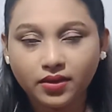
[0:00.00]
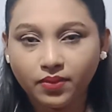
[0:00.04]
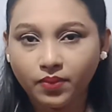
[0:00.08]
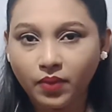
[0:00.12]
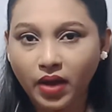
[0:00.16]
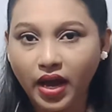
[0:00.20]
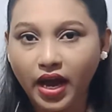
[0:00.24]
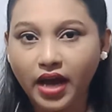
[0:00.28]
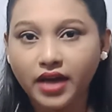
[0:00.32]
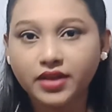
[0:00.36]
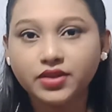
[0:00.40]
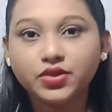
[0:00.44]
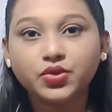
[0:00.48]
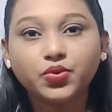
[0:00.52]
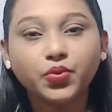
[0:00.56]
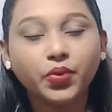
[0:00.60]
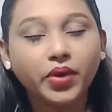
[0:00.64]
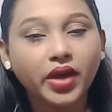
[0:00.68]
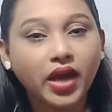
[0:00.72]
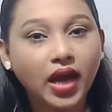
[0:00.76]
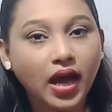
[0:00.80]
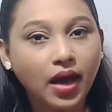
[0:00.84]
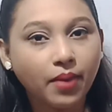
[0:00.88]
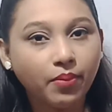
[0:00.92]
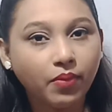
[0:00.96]
as we
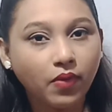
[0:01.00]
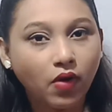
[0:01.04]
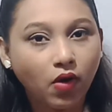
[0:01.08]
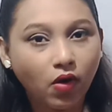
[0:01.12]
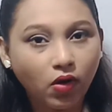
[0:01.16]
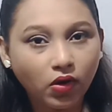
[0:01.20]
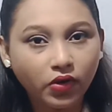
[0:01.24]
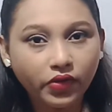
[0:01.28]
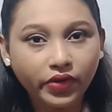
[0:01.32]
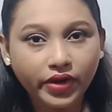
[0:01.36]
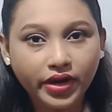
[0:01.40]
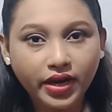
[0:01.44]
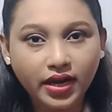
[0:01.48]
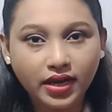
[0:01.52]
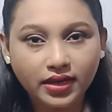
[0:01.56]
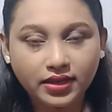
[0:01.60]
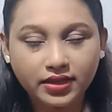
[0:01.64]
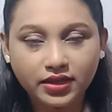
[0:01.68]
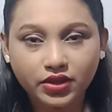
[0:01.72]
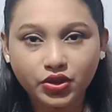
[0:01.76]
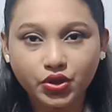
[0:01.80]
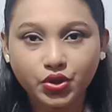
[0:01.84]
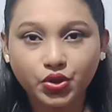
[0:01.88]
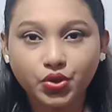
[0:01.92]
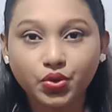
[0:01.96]
have already
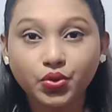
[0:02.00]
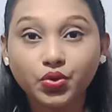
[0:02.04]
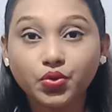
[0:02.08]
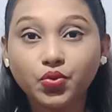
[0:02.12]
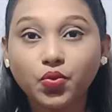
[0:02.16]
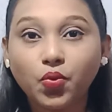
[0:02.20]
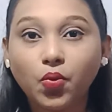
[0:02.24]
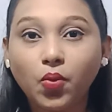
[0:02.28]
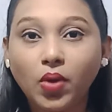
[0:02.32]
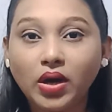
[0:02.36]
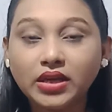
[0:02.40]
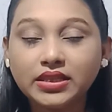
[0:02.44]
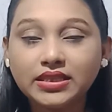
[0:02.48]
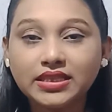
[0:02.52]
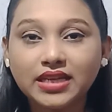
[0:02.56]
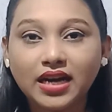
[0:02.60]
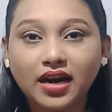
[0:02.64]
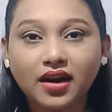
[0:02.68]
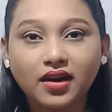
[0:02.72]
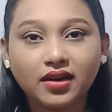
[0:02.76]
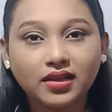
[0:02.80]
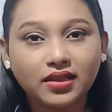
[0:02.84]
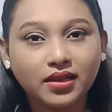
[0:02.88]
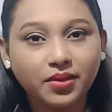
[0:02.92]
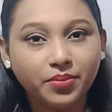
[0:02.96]
understood what
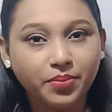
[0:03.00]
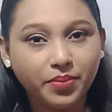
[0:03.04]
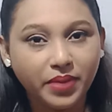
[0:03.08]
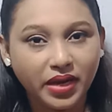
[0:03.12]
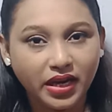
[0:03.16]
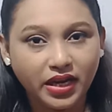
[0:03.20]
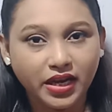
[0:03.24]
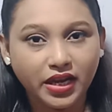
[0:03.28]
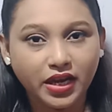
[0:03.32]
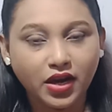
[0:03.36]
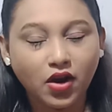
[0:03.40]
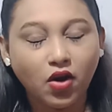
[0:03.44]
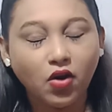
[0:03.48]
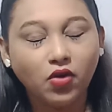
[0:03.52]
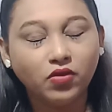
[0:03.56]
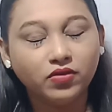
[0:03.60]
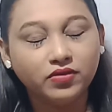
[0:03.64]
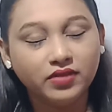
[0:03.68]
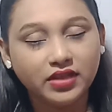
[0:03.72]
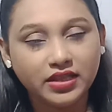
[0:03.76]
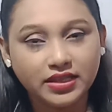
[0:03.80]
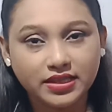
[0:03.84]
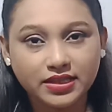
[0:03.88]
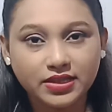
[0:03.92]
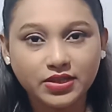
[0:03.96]
are the meaning of
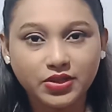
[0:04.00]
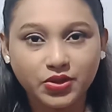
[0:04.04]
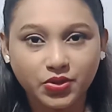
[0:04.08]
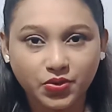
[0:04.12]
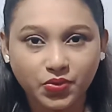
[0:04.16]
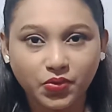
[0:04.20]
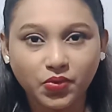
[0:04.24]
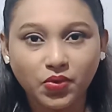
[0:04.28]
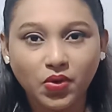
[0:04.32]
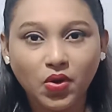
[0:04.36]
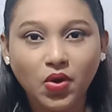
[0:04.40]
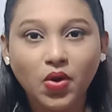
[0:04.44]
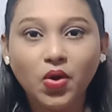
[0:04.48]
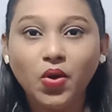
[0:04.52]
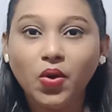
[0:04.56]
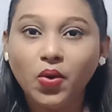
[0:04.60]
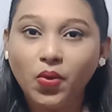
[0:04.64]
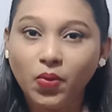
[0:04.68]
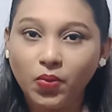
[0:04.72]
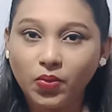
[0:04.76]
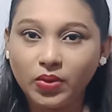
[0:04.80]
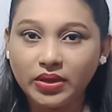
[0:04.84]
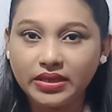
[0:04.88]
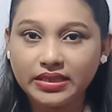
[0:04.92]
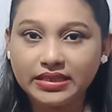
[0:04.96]
these two
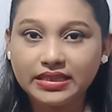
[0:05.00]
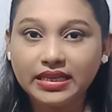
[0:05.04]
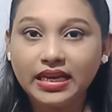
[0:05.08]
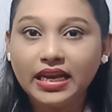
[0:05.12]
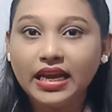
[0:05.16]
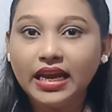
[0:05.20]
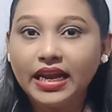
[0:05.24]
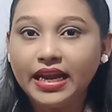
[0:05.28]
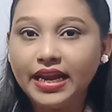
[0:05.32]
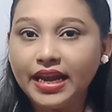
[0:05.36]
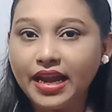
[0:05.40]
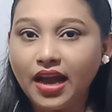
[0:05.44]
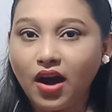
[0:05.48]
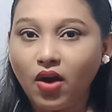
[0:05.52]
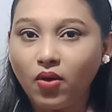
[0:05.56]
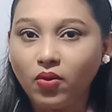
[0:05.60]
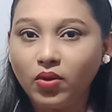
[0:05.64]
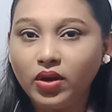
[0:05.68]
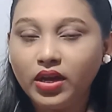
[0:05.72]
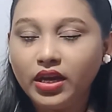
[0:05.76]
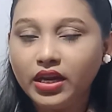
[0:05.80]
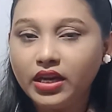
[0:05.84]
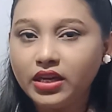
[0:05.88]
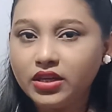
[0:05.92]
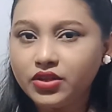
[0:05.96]
words. Now
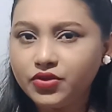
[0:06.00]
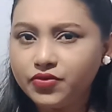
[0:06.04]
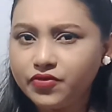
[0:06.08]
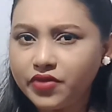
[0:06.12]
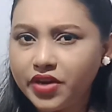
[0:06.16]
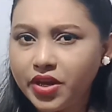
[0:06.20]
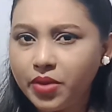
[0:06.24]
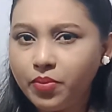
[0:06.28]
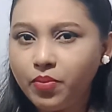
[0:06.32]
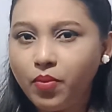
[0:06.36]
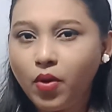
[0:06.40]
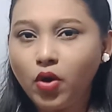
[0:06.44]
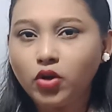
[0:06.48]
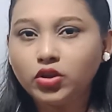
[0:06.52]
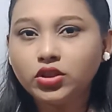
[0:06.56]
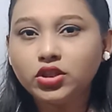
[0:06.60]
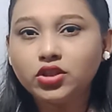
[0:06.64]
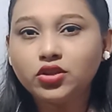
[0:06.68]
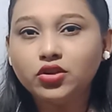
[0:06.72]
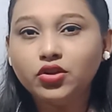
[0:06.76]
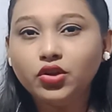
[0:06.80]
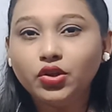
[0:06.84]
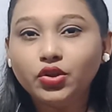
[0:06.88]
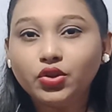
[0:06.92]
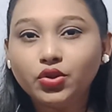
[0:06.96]
it's very
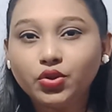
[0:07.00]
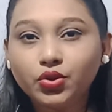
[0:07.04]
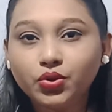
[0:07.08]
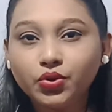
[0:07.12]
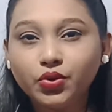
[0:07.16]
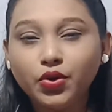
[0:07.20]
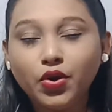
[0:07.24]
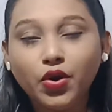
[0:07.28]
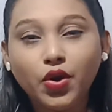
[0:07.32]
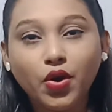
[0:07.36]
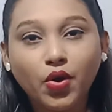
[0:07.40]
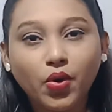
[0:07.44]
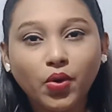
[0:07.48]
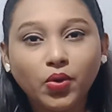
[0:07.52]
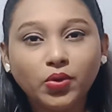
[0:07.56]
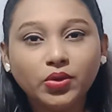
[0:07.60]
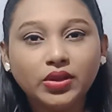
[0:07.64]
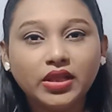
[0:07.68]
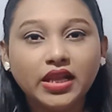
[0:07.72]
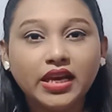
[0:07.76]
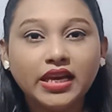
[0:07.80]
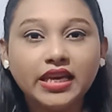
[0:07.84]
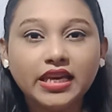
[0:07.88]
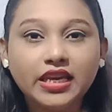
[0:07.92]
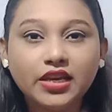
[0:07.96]
important to know
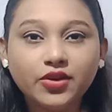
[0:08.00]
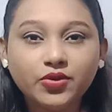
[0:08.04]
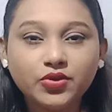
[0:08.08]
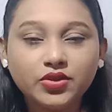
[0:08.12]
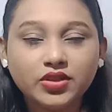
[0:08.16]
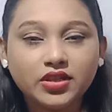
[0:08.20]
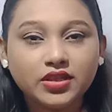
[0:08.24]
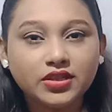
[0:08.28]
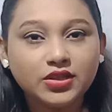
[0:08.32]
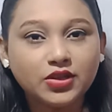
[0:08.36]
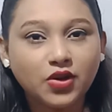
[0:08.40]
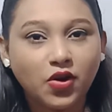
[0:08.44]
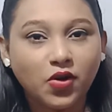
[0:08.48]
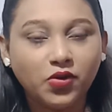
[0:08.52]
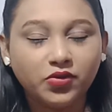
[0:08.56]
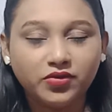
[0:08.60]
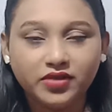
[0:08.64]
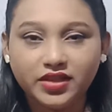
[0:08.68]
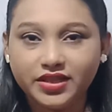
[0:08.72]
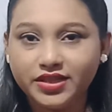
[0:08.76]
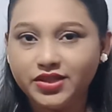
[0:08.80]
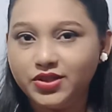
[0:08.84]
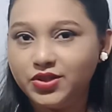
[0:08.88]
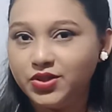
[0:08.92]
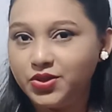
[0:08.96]
the uses of
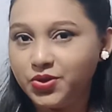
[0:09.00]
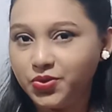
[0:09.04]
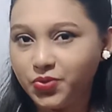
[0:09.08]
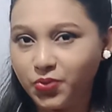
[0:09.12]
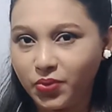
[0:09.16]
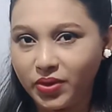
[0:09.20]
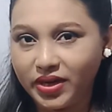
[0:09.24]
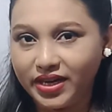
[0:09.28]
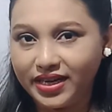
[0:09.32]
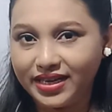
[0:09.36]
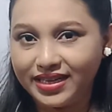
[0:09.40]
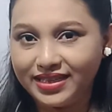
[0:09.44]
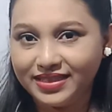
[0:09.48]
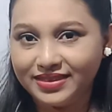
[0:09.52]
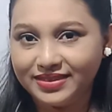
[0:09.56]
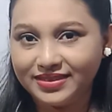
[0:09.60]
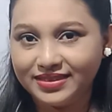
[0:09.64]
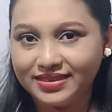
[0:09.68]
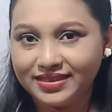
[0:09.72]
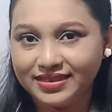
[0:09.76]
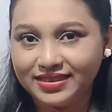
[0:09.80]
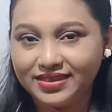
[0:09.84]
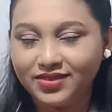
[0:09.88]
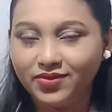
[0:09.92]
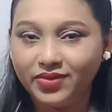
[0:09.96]
these two words.
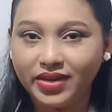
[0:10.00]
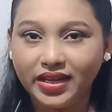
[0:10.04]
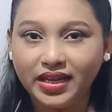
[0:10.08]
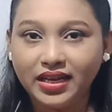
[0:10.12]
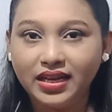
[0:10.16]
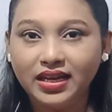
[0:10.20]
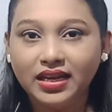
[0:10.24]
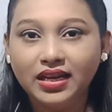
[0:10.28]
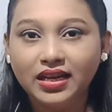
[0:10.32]
Well,